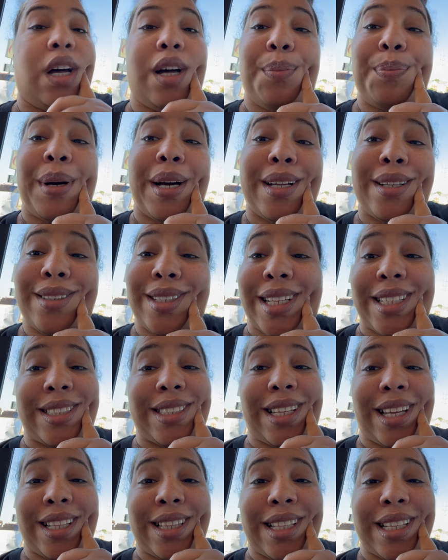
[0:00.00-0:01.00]
But let's
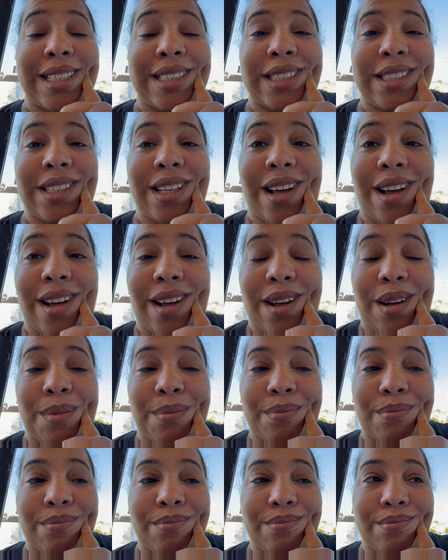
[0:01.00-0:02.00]
get this
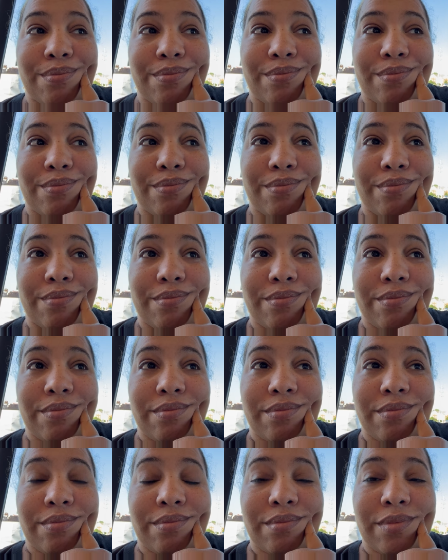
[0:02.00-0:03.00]
um,
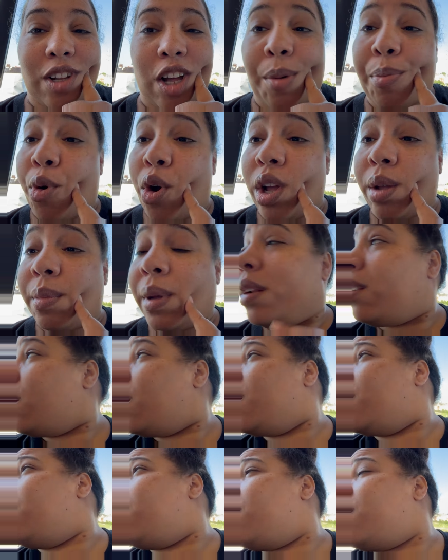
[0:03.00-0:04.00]
appointment
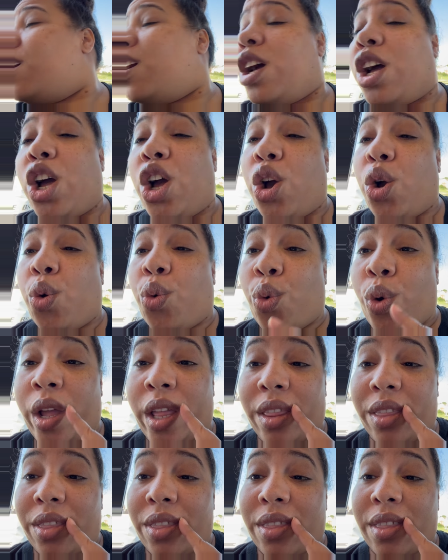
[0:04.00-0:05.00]
done
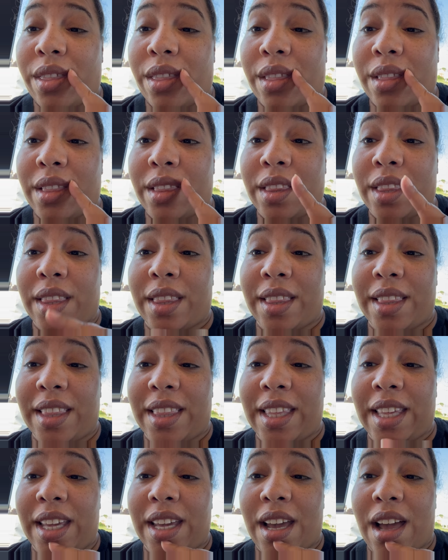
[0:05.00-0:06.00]
with
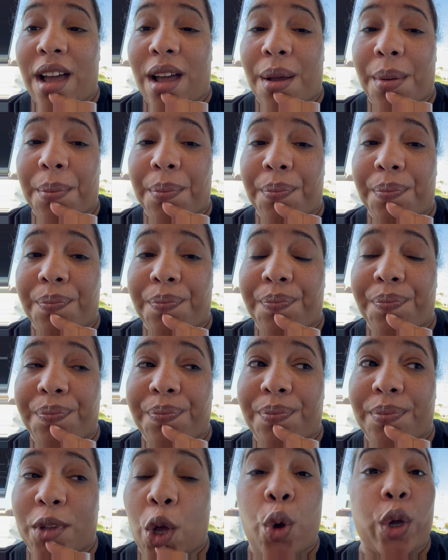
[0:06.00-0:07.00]
the um,
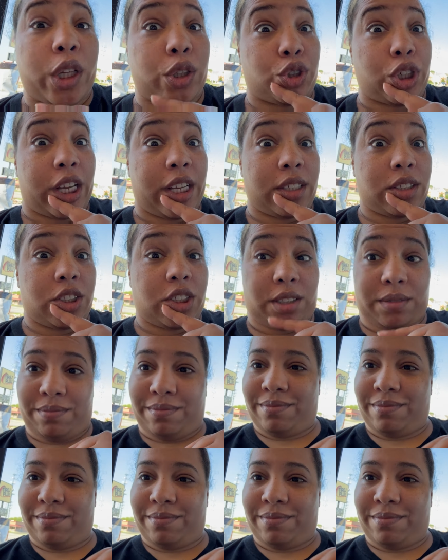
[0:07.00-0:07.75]
oil change.